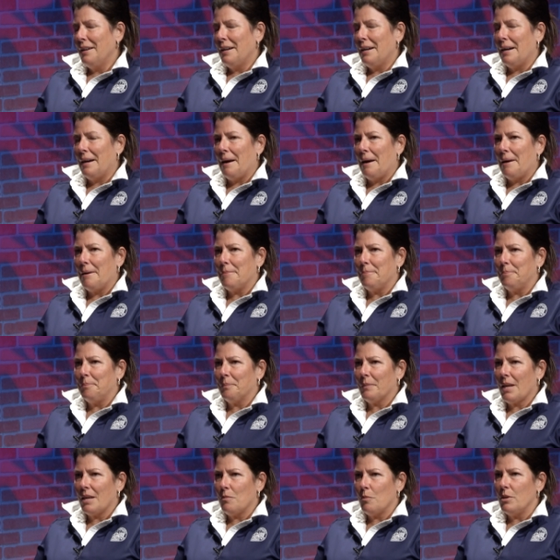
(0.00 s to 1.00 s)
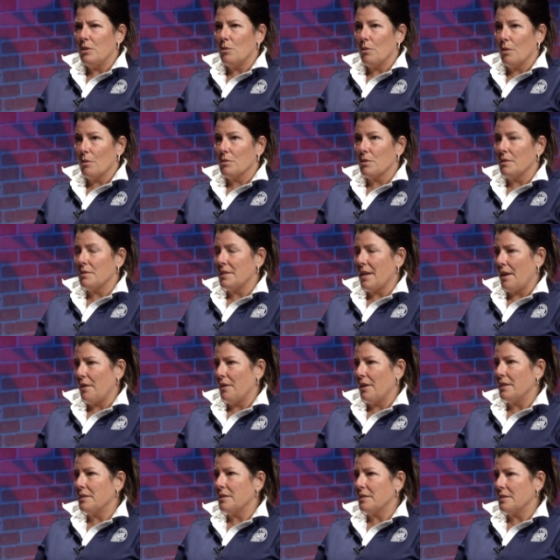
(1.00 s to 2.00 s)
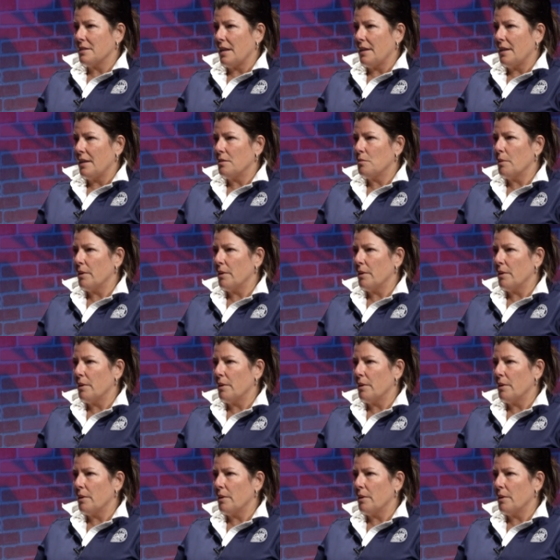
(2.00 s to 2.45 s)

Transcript: And we do those on Saturdays and Sundays.